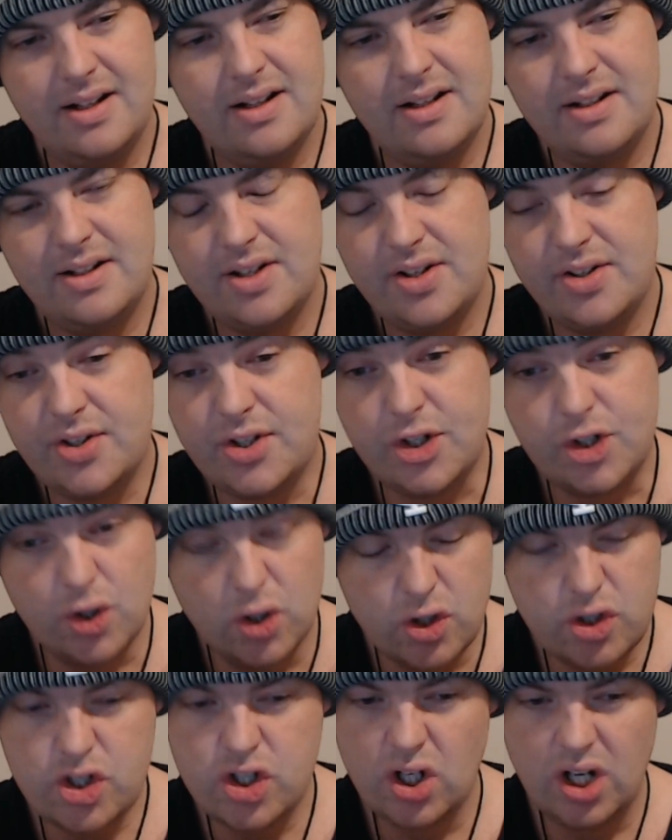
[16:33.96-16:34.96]

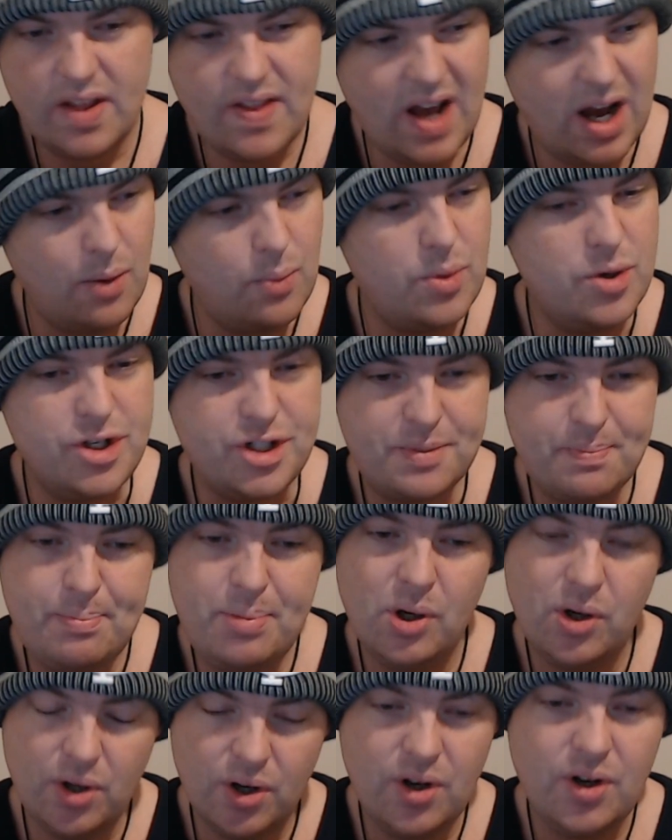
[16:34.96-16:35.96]
Structurally, that was
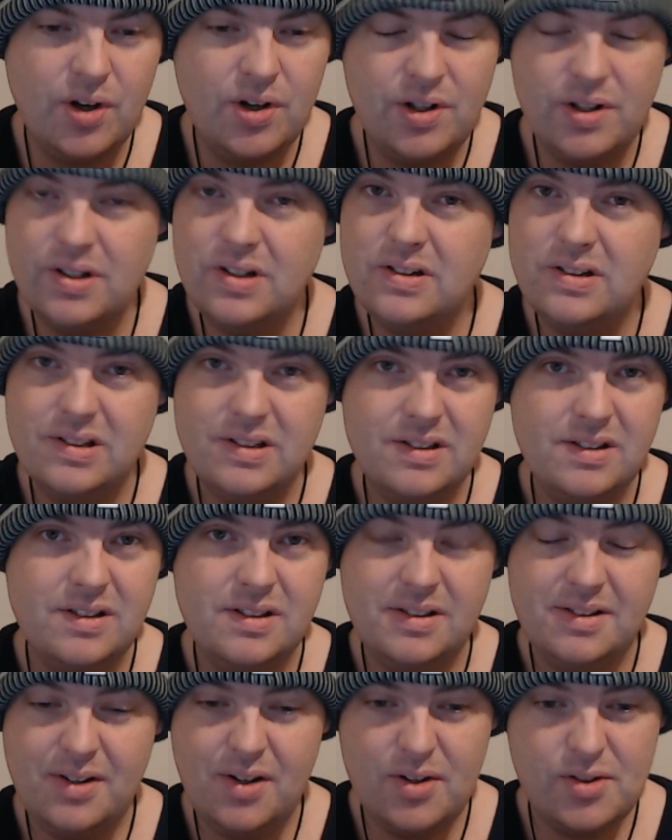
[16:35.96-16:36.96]
poor.
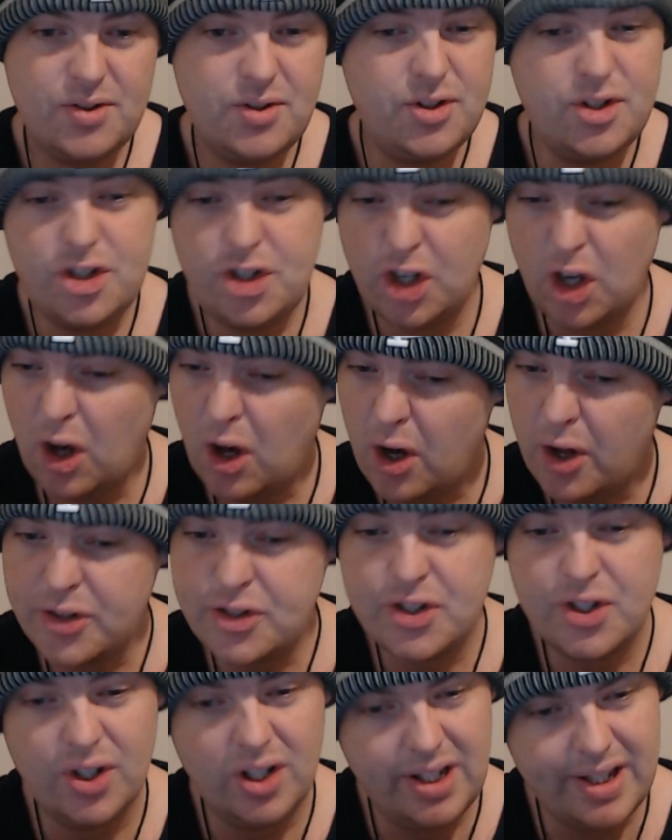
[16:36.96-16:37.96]

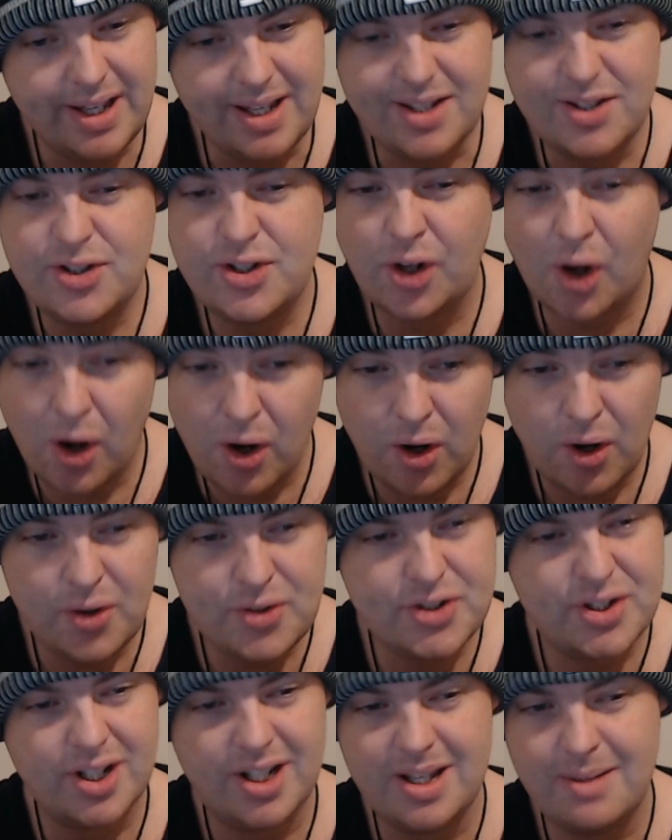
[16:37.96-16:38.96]
Totally,
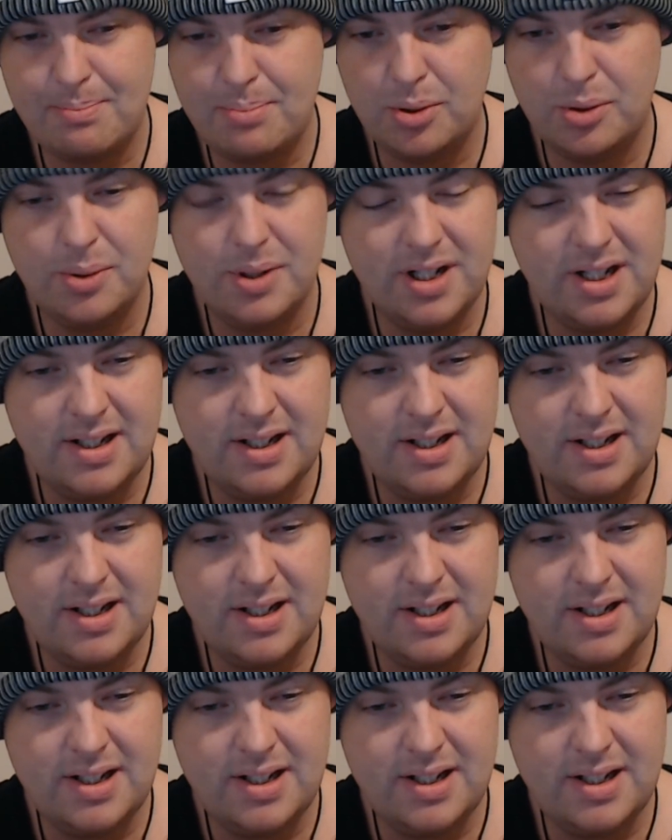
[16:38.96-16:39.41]
totally poor.